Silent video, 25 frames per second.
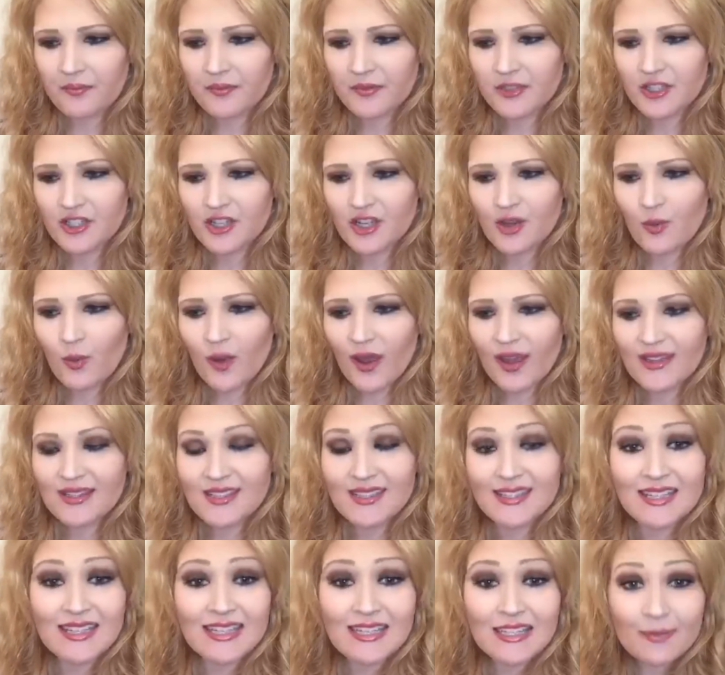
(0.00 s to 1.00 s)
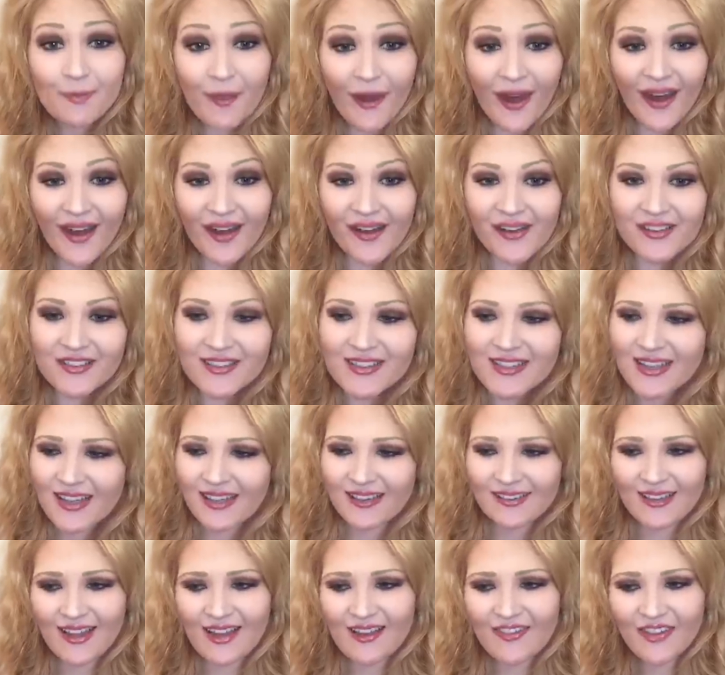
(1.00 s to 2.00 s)
She weighed 6 pounds,
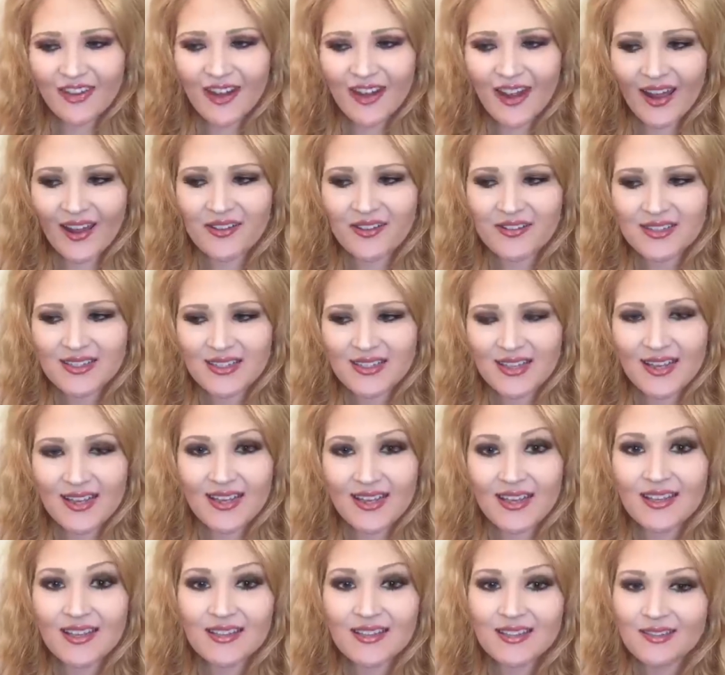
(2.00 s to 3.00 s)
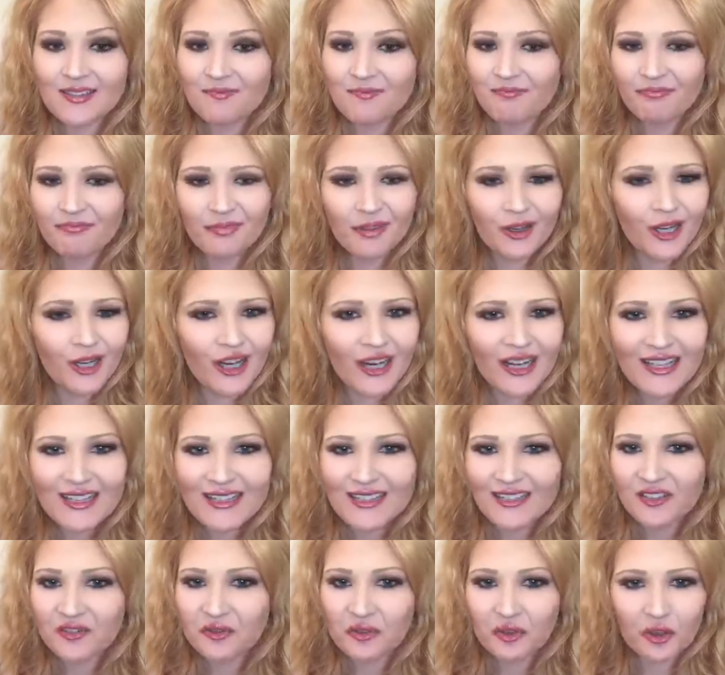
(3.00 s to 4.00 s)
11 ounces.
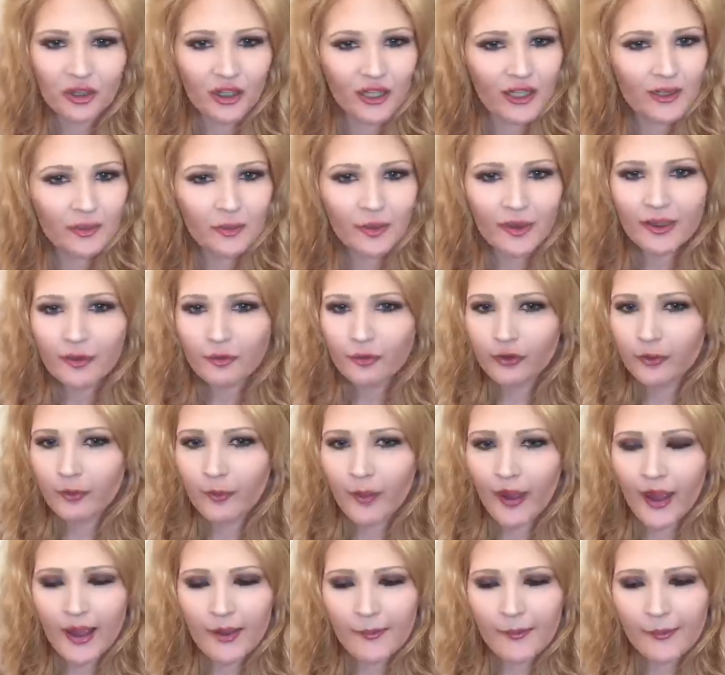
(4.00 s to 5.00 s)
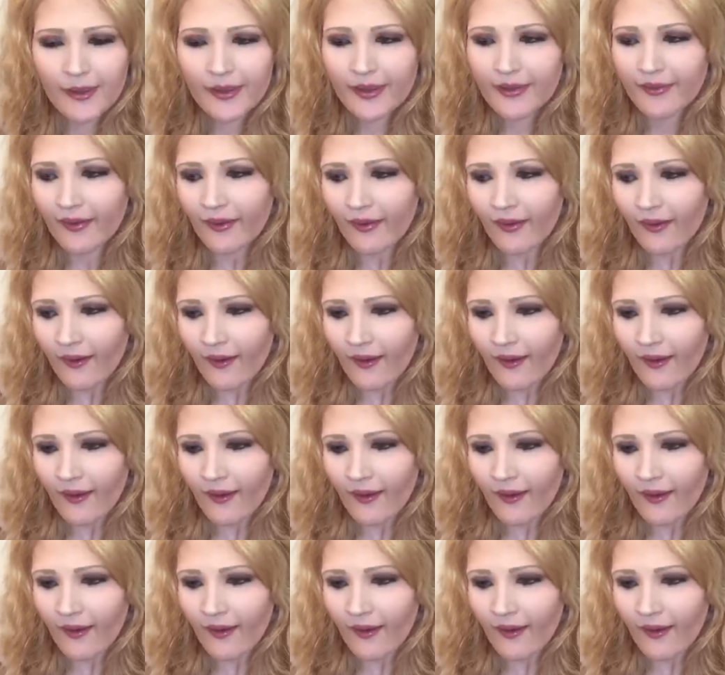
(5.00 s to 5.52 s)
Great weight for baby.